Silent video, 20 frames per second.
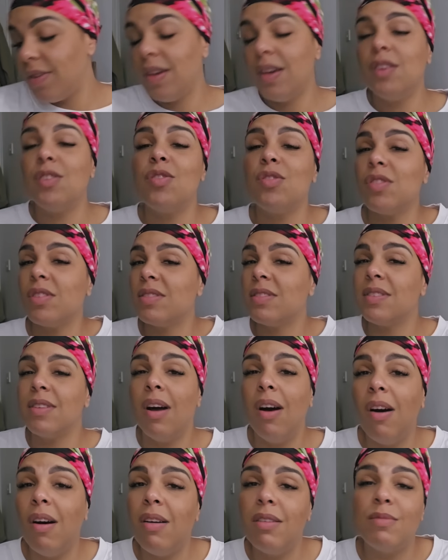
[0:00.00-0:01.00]
it's just
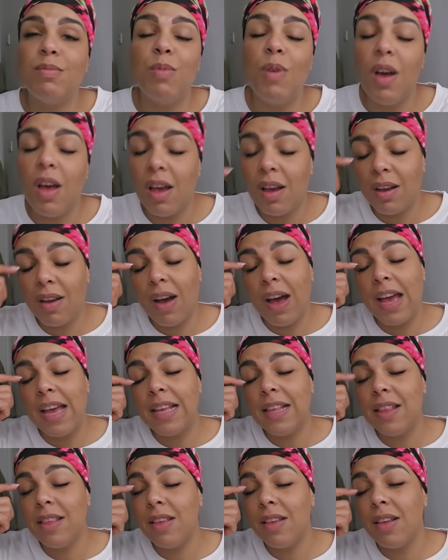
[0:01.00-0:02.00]
hard work,
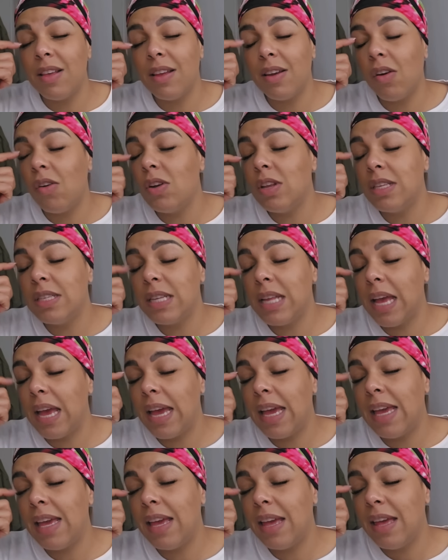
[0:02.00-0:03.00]
guys.
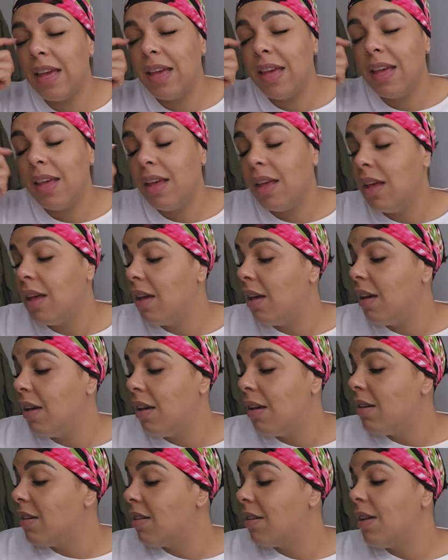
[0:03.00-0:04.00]
Honestly,
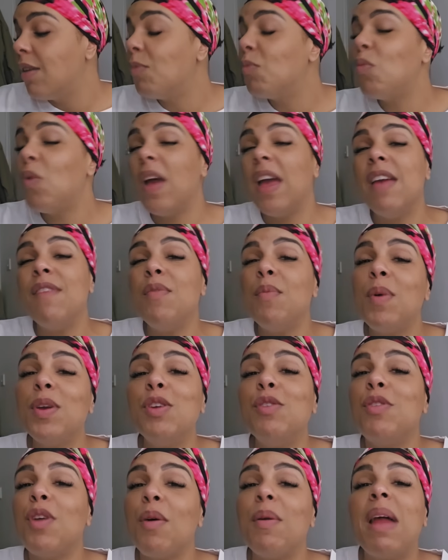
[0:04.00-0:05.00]
even when
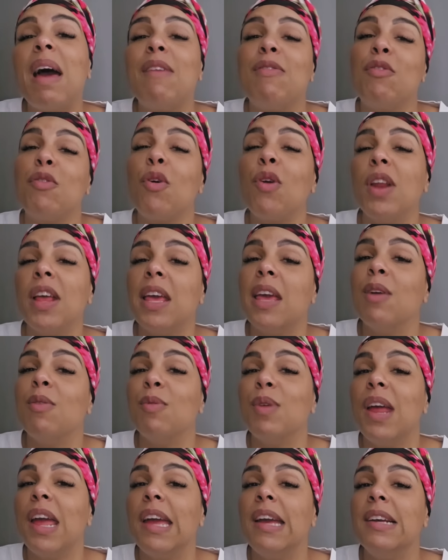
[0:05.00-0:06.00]
you don't have chronic
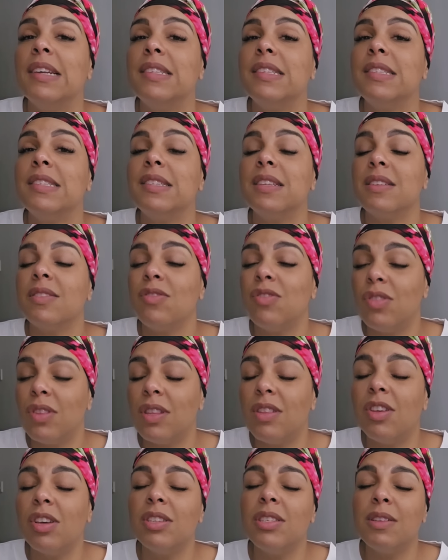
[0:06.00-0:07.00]
illness,
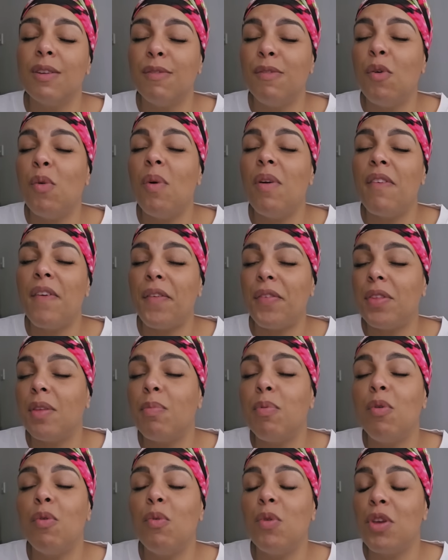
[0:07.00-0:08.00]
just the thought of having to
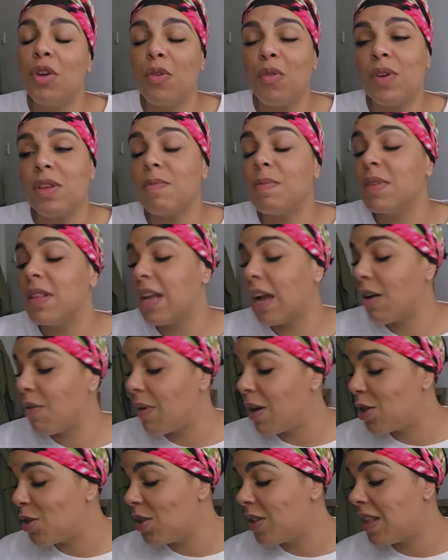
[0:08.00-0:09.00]
pull your Christmas
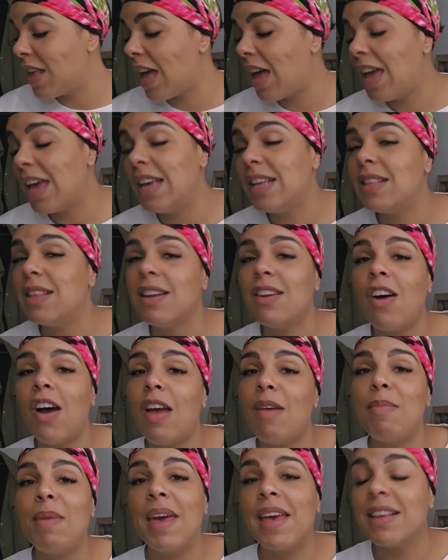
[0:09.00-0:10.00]
decorations out is a
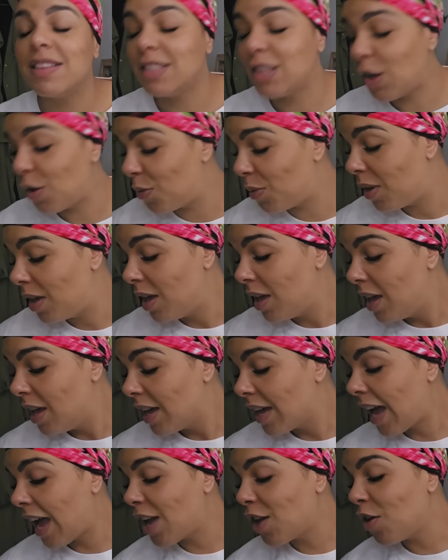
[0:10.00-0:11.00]
nightmare. So
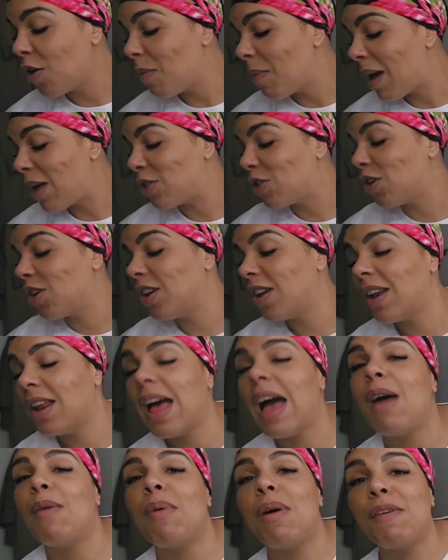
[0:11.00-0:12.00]
can you imagine
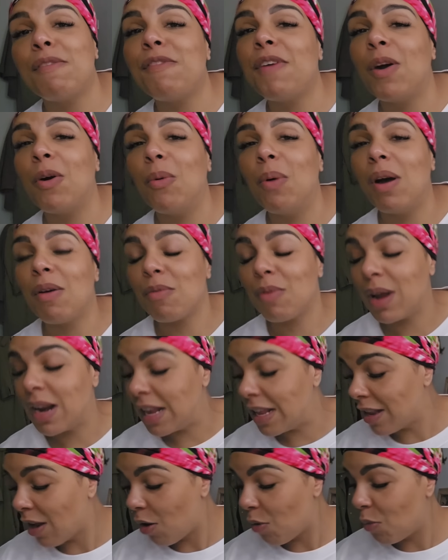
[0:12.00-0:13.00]
how I feel? I
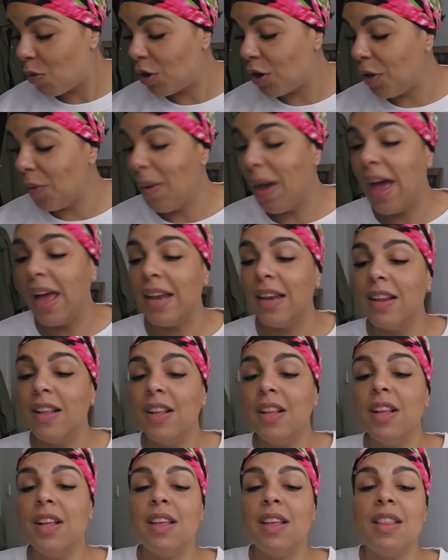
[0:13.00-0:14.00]
really don't want to. And
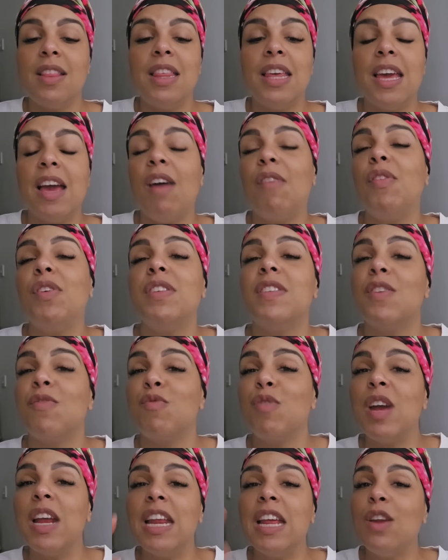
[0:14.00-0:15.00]
the others are
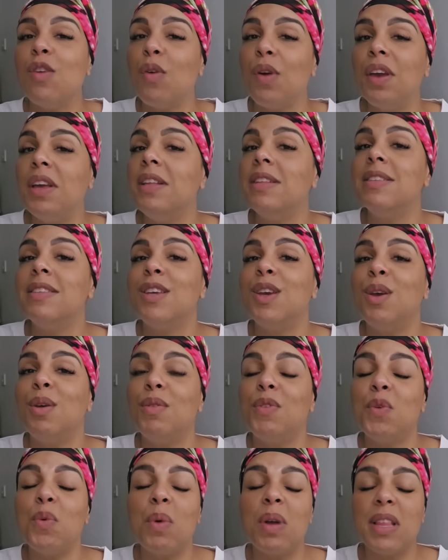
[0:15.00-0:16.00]
really not into
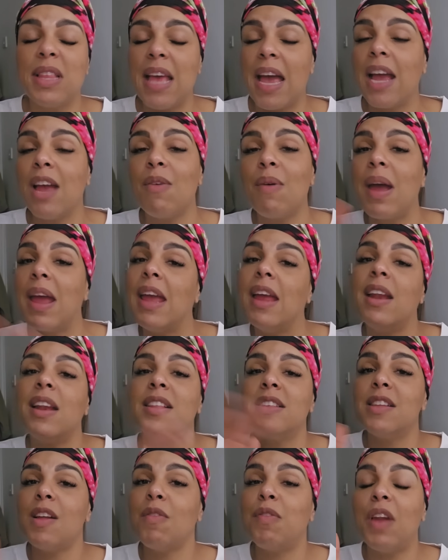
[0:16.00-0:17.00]
sort of decorating
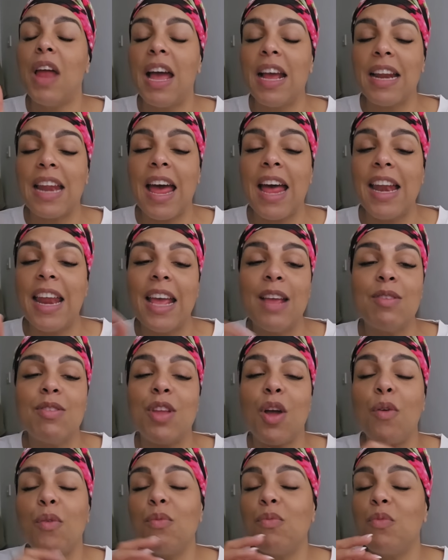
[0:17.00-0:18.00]
and stuff like that. They
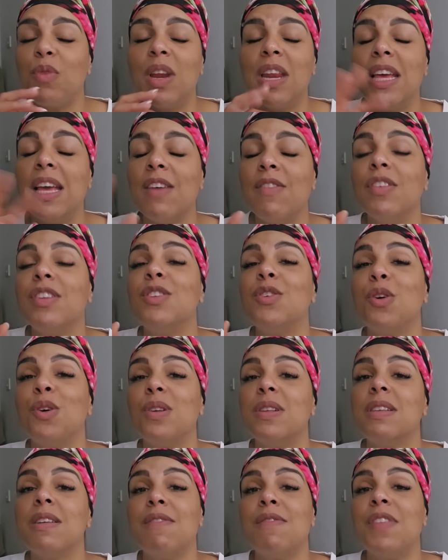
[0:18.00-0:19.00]
don't really give a
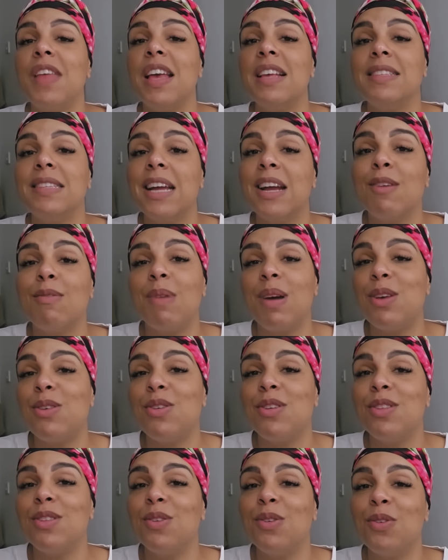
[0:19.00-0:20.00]
toss if there's
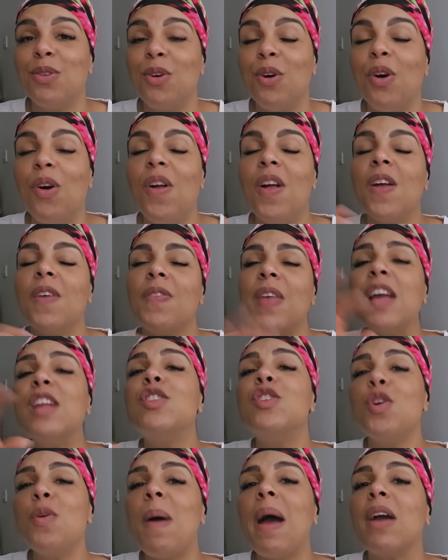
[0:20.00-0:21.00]
decorations or not. They
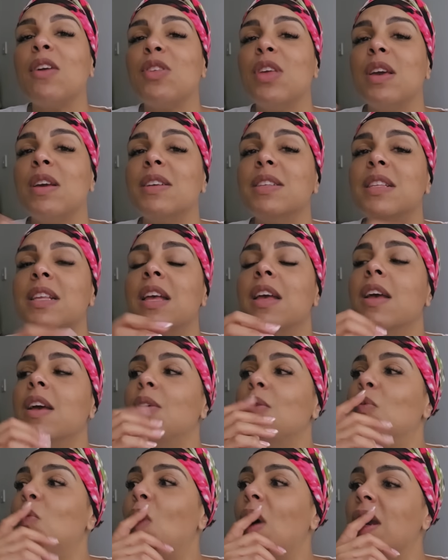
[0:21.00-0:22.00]
do, actually, because
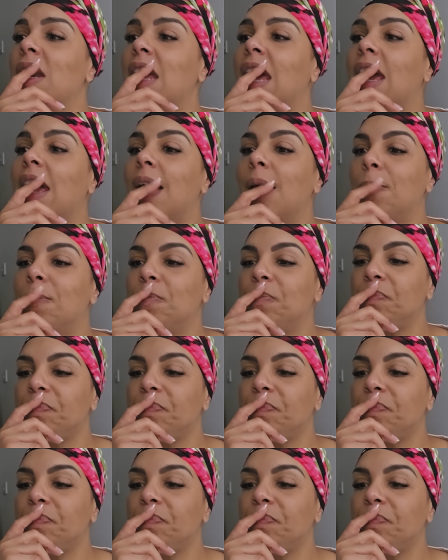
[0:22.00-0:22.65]
one year